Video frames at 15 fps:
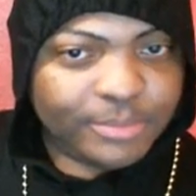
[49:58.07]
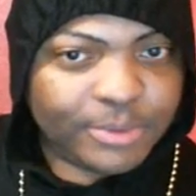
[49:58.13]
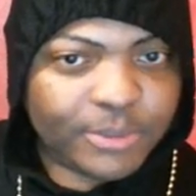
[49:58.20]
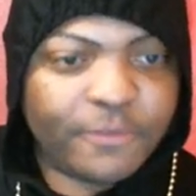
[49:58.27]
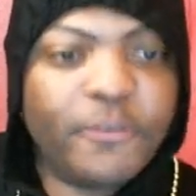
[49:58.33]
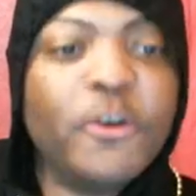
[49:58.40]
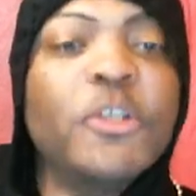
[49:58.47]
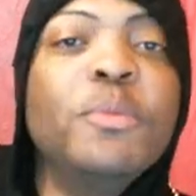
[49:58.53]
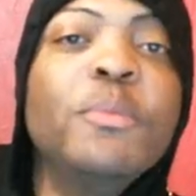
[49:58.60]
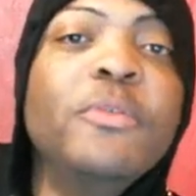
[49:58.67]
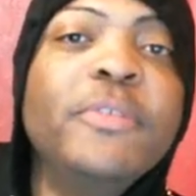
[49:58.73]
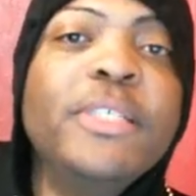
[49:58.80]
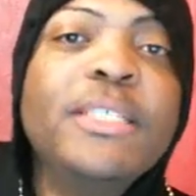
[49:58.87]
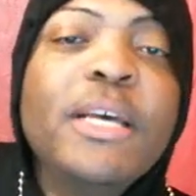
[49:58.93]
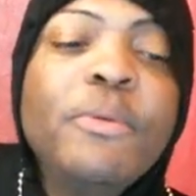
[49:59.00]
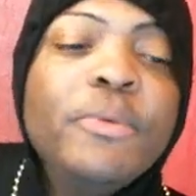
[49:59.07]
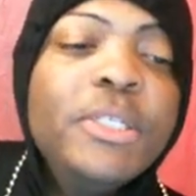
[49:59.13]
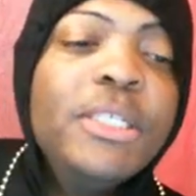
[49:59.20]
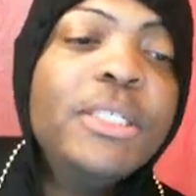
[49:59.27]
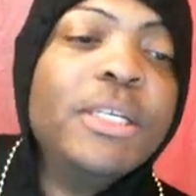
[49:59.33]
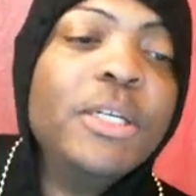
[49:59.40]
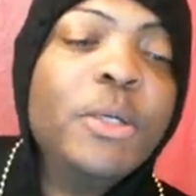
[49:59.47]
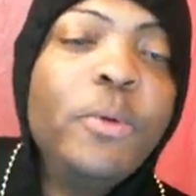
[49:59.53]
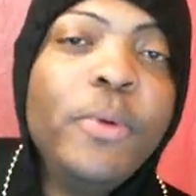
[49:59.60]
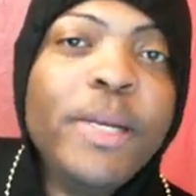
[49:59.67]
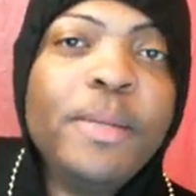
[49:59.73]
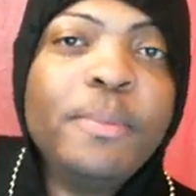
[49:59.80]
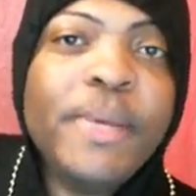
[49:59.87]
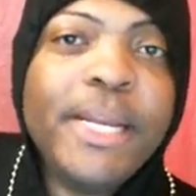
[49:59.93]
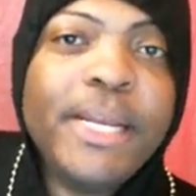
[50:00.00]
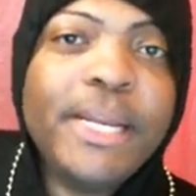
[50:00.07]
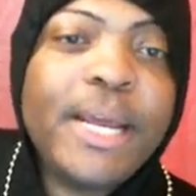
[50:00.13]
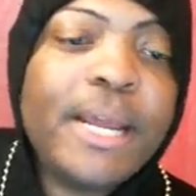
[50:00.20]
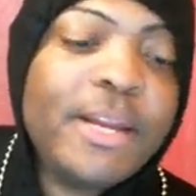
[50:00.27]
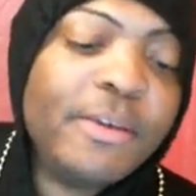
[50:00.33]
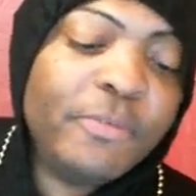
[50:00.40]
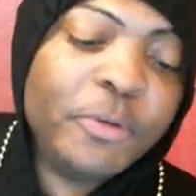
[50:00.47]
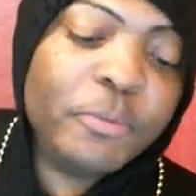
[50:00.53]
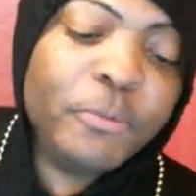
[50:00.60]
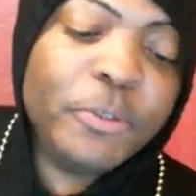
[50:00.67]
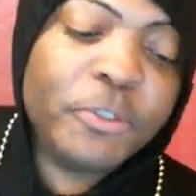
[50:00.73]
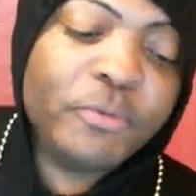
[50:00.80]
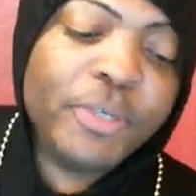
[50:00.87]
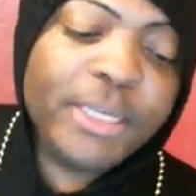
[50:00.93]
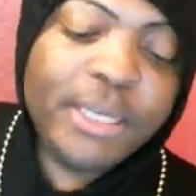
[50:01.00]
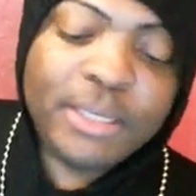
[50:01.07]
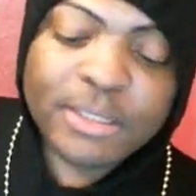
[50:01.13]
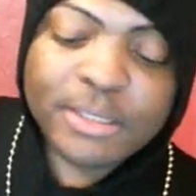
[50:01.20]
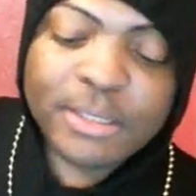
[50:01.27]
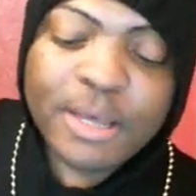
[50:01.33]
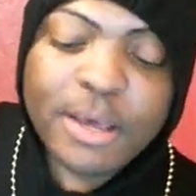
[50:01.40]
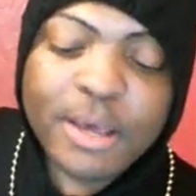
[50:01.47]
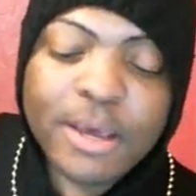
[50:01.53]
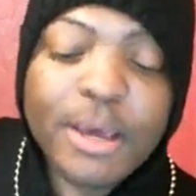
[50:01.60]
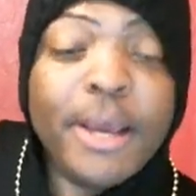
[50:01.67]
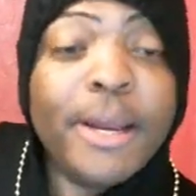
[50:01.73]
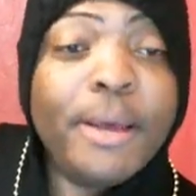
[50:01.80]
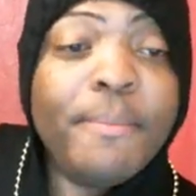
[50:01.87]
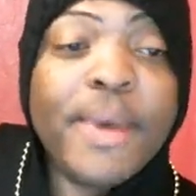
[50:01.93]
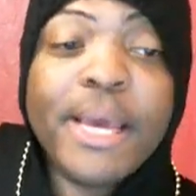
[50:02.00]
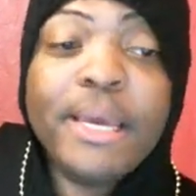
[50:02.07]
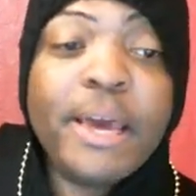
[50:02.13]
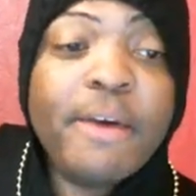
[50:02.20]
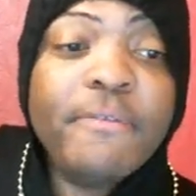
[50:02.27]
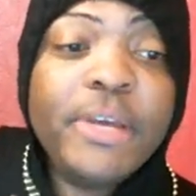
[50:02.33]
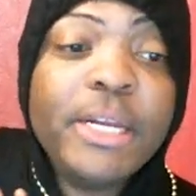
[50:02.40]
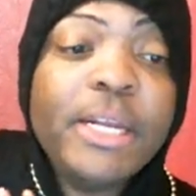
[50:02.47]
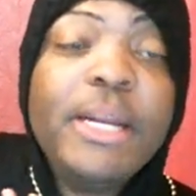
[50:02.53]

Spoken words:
The first movie set when she did a Queen of Media that never was released. And I met Kevin,